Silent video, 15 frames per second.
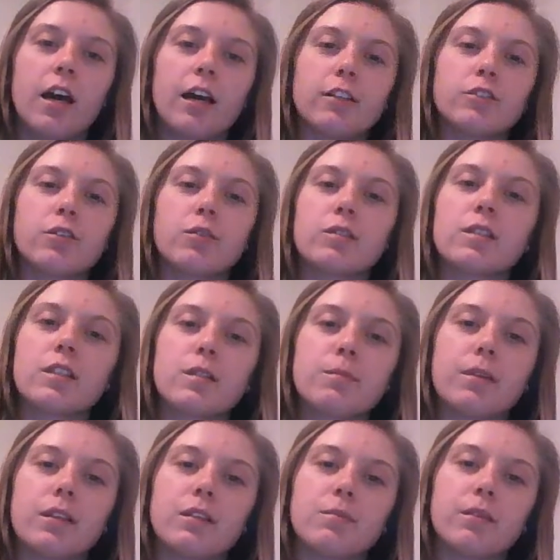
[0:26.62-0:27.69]
I chose this
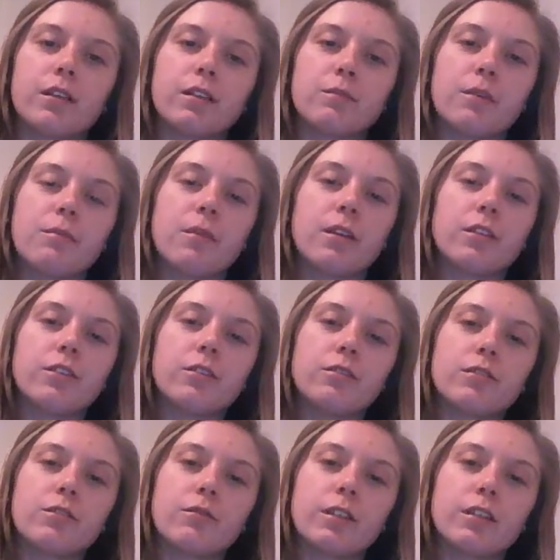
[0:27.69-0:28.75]
piece because my mother
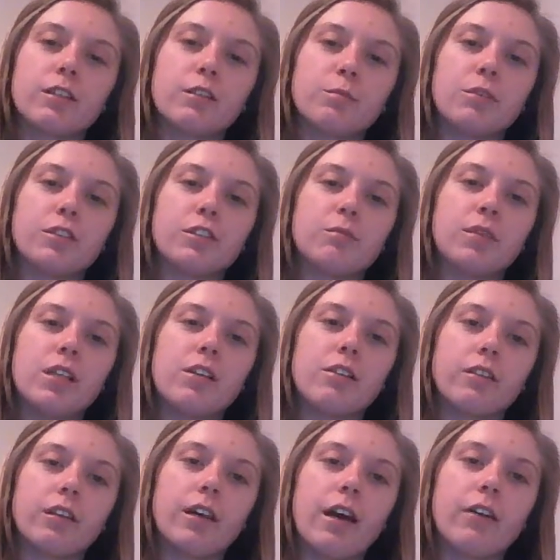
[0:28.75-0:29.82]
used to read this book to me
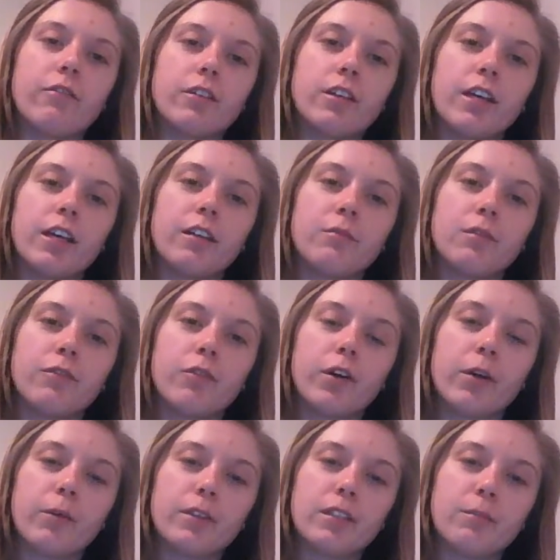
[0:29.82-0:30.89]
nearly every night before
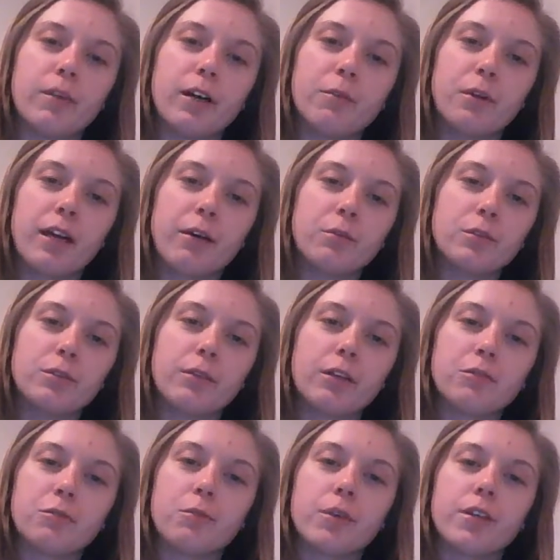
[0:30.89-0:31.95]
I went to bed when I was
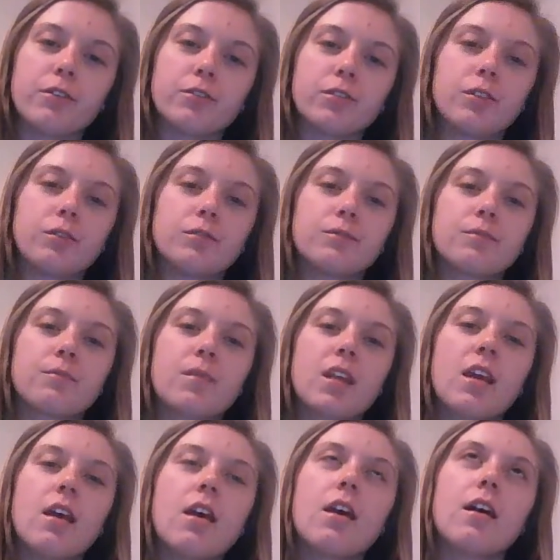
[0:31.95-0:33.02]
around 3 years old.
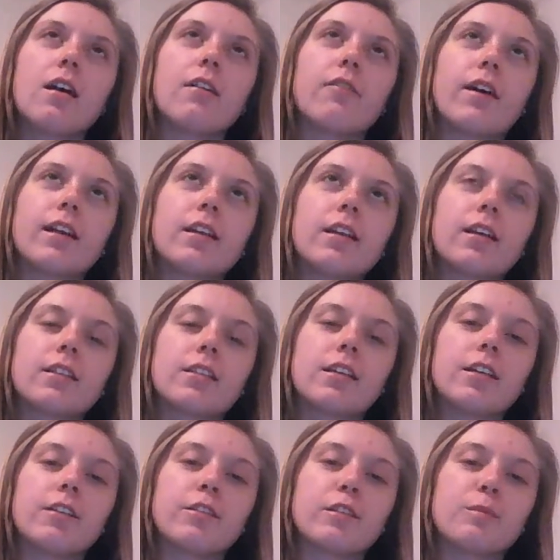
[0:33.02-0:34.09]
If I didn't get to
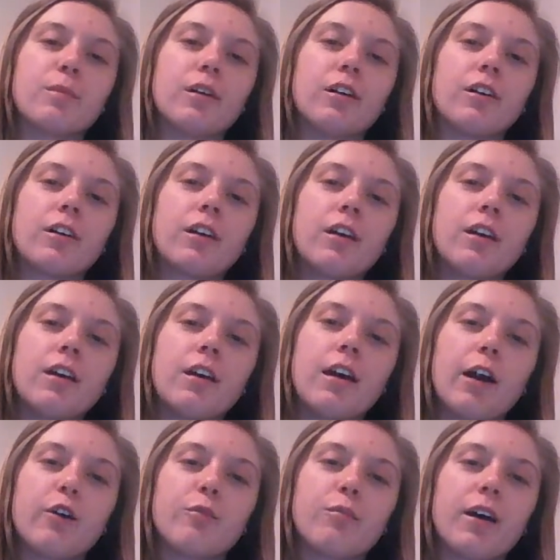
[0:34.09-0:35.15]
hear this book,
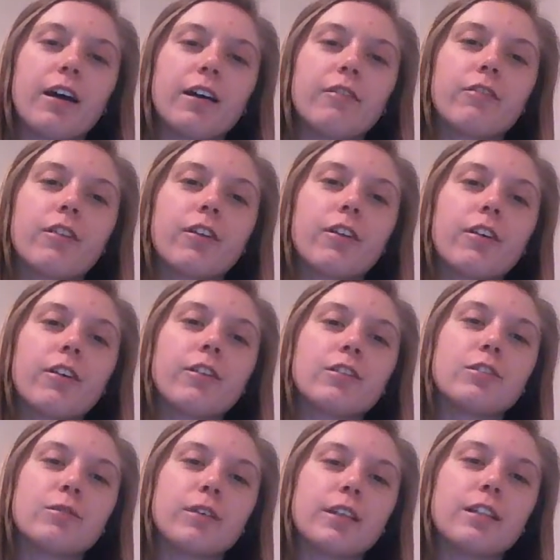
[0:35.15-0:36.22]
I would beg for her
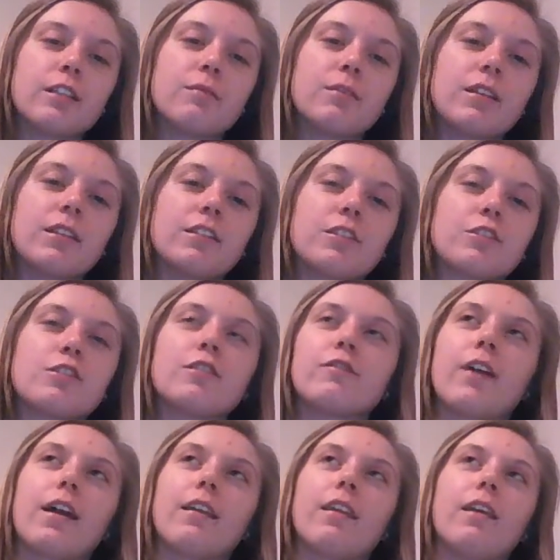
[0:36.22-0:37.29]
to read it to me until she
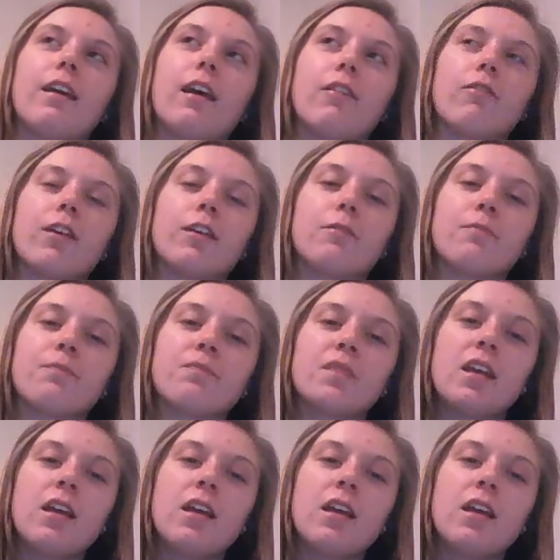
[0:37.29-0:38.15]
finally gave in.